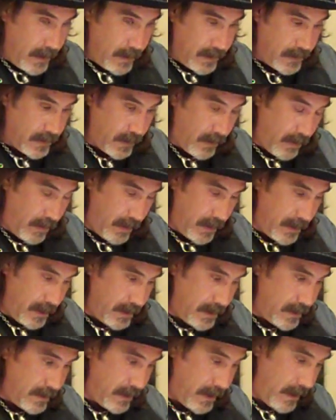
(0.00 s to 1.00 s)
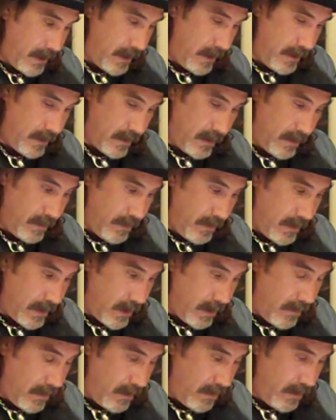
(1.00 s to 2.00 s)
So at this stage in the book
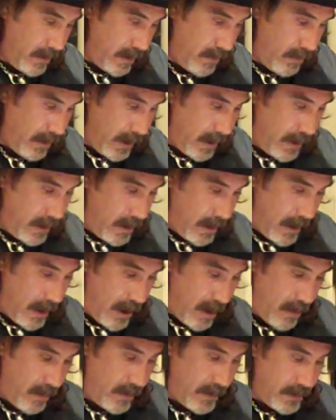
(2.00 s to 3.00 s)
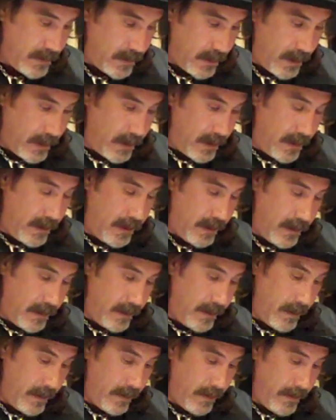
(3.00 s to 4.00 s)
I'm going to read right now is like he
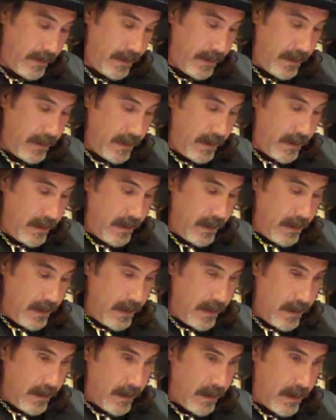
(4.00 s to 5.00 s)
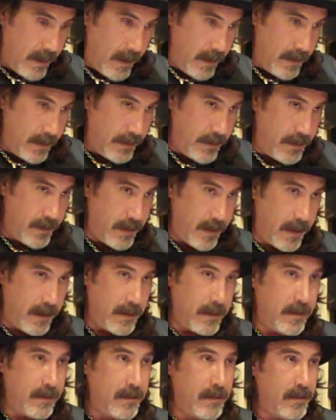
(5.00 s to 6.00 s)
is
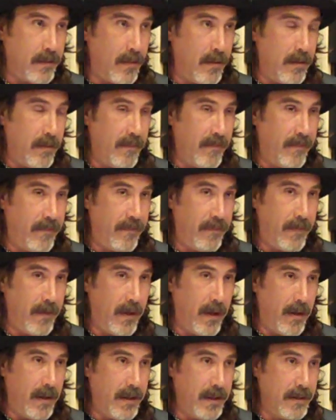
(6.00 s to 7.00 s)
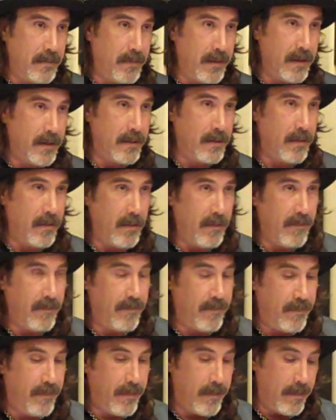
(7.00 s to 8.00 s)
just sort of, you know, he's been sort of
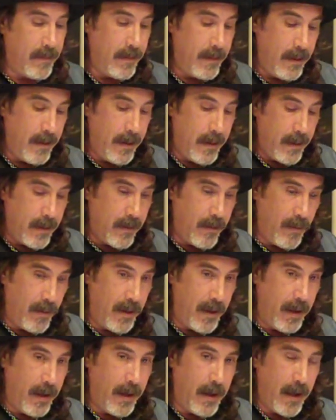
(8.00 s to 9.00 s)
going in